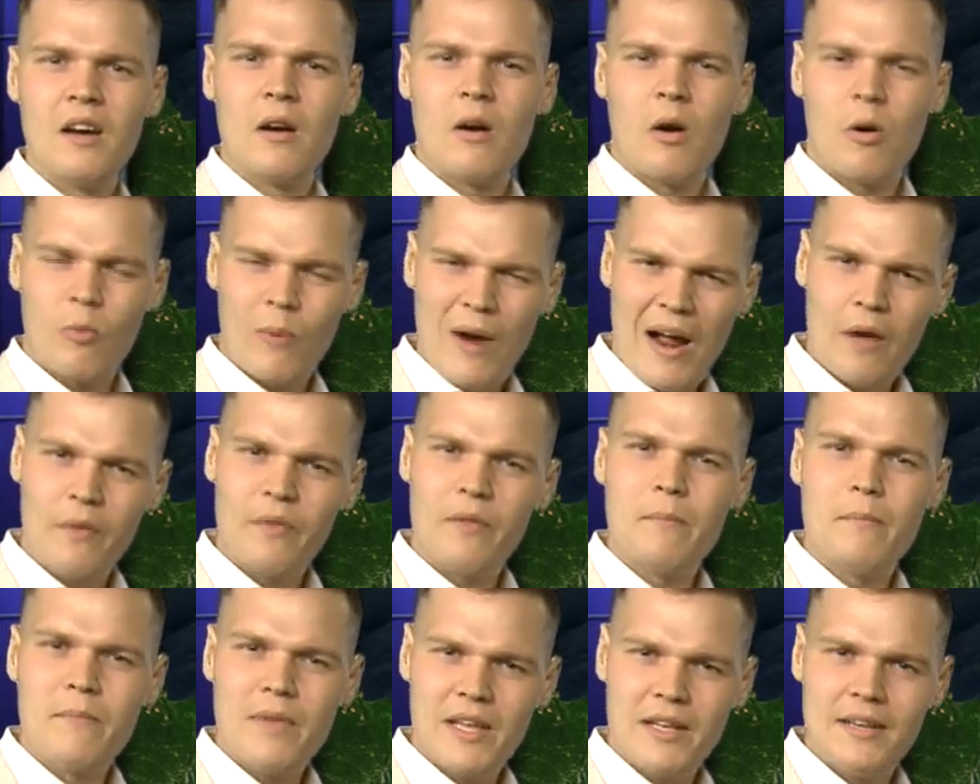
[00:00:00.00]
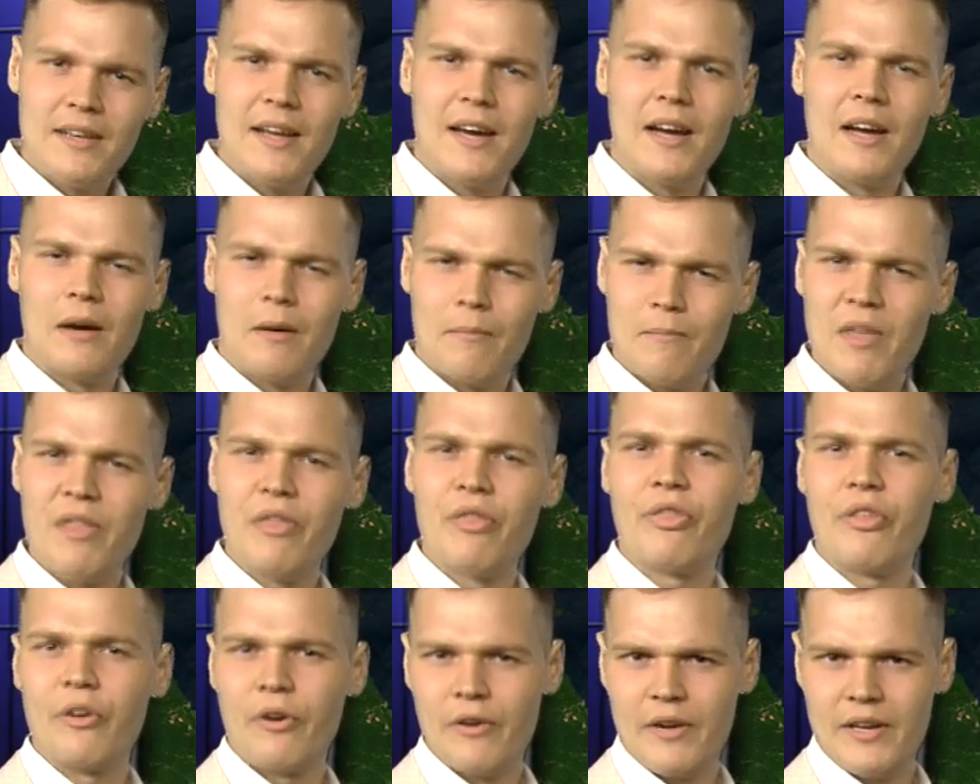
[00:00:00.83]
around the
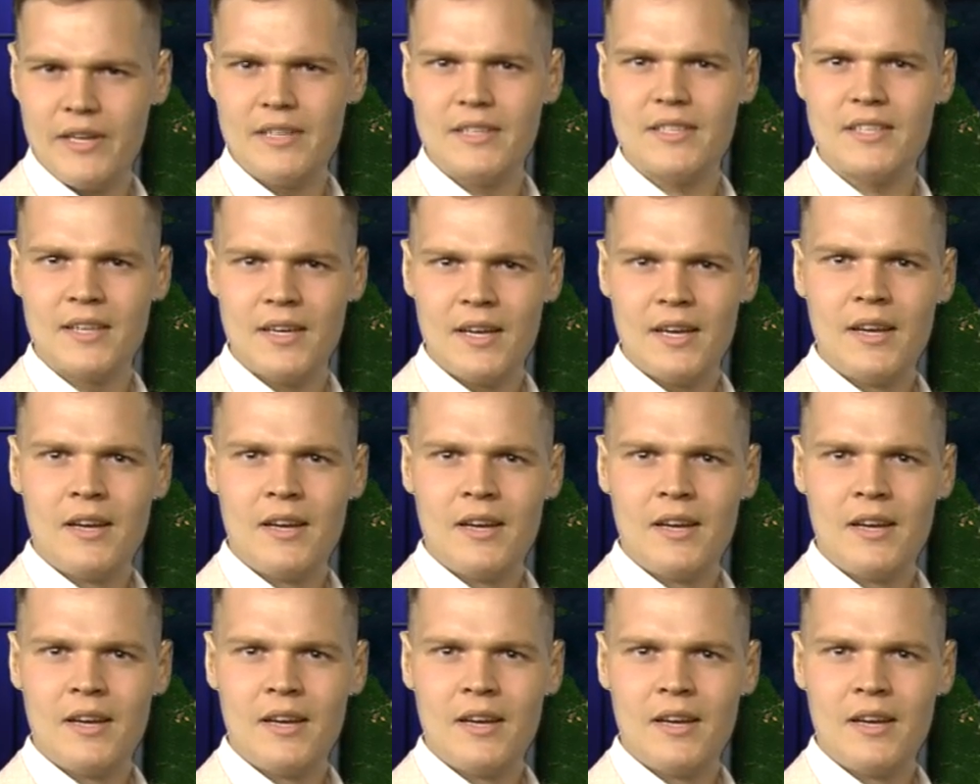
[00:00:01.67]
mid-30s.